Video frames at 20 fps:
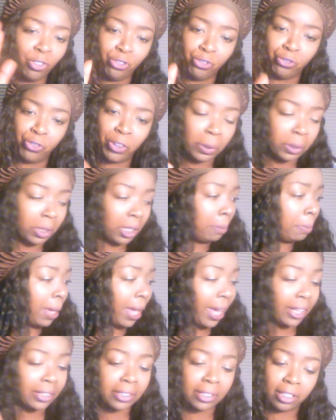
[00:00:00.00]
filthy
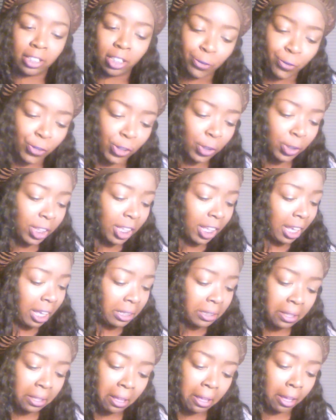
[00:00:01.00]
bastards, filthy
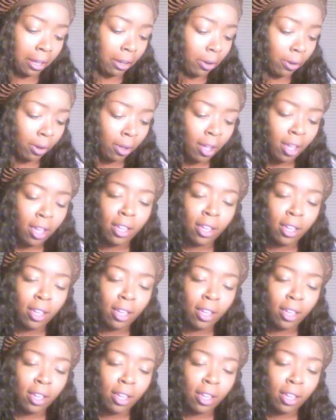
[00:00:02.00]
as hell.